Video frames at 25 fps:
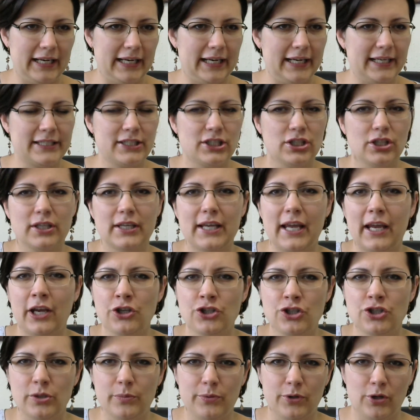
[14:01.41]
It's okay
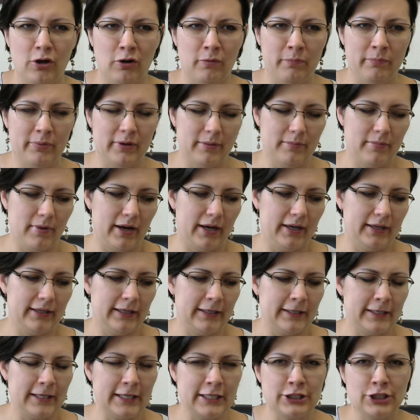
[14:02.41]
to be open-minded.
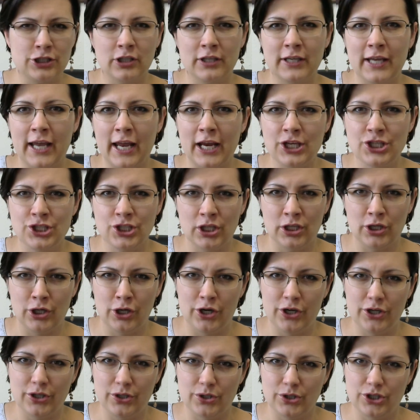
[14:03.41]
It's okay to learn new